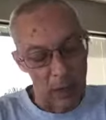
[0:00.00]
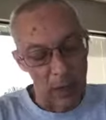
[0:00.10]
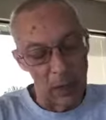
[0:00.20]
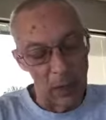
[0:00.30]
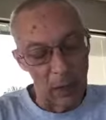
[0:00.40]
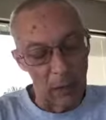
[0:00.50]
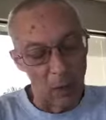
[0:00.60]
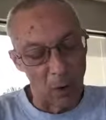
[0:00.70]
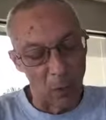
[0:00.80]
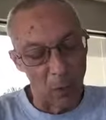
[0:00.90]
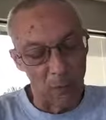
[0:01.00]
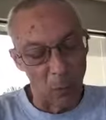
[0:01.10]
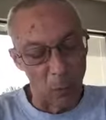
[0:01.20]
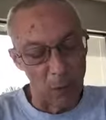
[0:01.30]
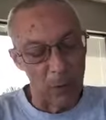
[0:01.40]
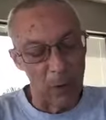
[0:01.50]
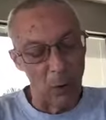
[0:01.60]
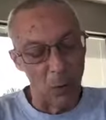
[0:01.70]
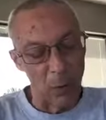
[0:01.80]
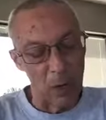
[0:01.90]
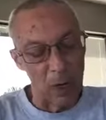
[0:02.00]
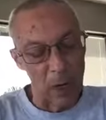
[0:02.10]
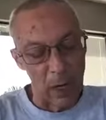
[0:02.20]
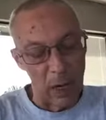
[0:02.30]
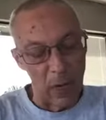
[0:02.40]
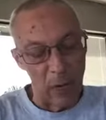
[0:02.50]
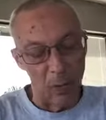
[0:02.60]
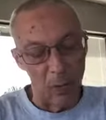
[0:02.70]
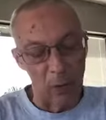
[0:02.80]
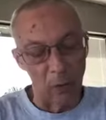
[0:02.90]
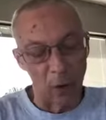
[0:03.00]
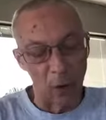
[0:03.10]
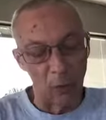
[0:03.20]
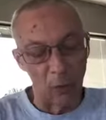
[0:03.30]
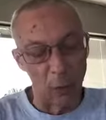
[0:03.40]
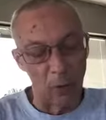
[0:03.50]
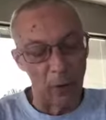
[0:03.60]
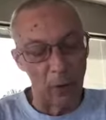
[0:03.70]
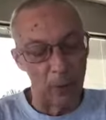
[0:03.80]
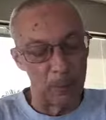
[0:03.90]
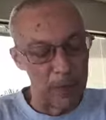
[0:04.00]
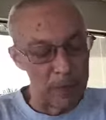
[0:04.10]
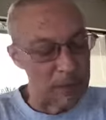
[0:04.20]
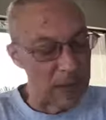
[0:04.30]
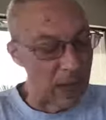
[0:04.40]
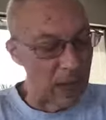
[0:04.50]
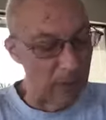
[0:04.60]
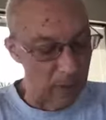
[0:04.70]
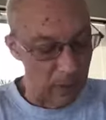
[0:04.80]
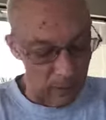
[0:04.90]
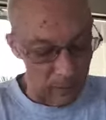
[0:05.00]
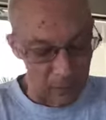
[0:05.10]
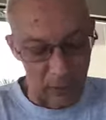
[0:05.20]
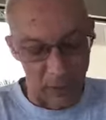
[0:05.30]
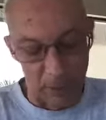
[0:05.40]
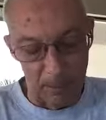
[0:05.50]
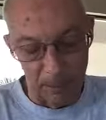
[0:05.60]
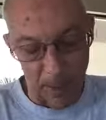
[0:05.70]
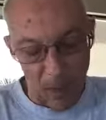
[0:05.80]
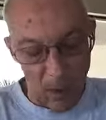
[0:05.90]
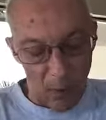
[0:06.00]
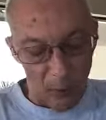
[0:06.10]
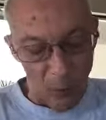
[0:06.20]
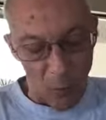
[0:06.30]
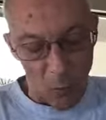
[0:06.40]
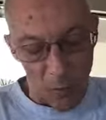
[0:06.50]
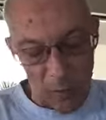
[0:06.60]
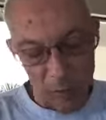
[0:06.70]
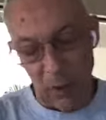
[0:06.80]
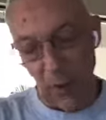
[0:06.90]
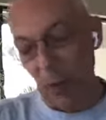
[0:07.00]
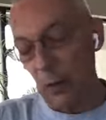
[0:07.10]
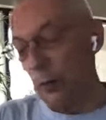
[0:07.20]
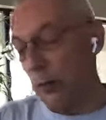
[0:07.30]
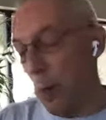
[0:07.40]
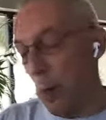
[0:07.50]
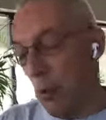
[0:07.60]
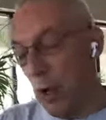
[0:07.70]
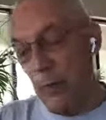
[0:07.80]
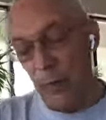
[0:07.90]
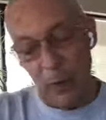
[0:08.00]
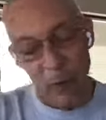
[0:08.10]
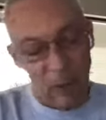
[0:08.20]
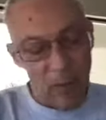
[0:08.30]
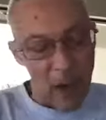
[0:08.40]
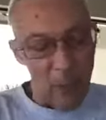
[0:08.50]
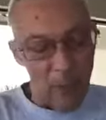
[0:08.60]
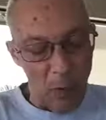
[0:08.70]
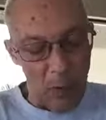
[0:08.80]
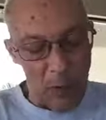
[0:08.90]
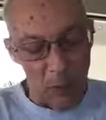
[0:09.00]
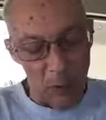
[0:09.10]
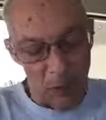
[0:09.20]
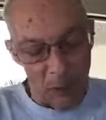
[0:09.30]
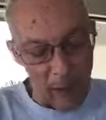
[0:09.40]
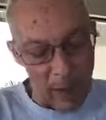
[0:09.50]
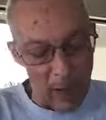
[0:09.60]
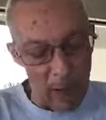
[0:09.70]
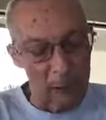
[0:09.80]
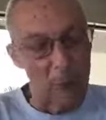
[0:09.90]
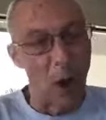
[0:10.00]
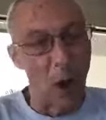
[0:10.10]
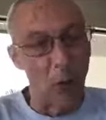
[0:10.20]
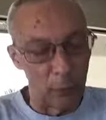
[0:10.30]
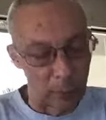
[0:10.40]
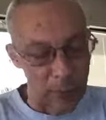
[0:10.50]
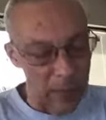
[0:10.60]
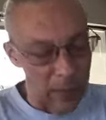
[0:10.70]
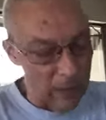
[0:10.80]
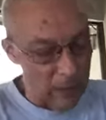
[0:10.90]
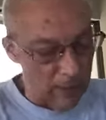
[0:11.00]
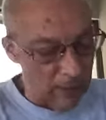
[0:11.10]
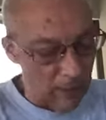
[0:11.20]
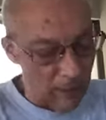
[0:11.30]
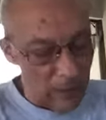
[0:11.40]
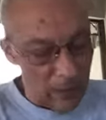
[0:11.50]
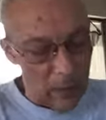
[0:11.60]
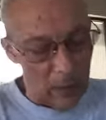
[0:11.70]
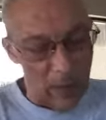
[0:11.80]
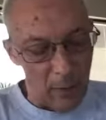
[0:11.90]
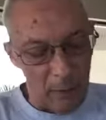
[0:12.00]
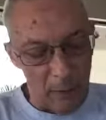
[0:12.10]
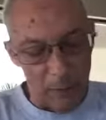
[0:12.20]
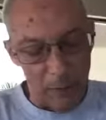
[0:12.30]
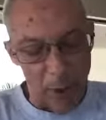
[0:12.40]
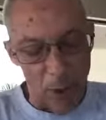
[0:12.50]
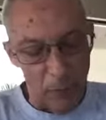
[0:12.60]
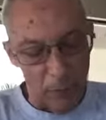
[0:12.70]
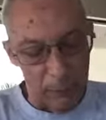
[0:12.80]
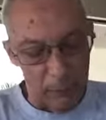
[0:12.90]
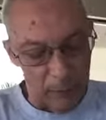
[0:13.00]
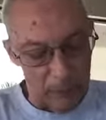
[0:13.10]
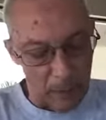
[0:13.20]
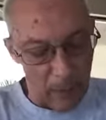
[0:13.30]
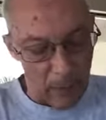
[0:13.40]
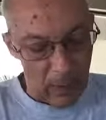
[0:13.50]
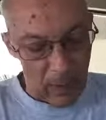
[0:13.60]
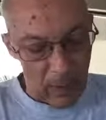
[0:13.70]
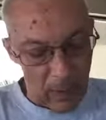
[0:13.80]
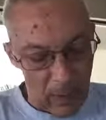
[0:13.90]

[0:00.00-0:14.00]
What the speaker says: yellow card for 1-minute warning, and red cards when their speech time is up. So in summary, the timer vote counter times all speaking, counts the votes, and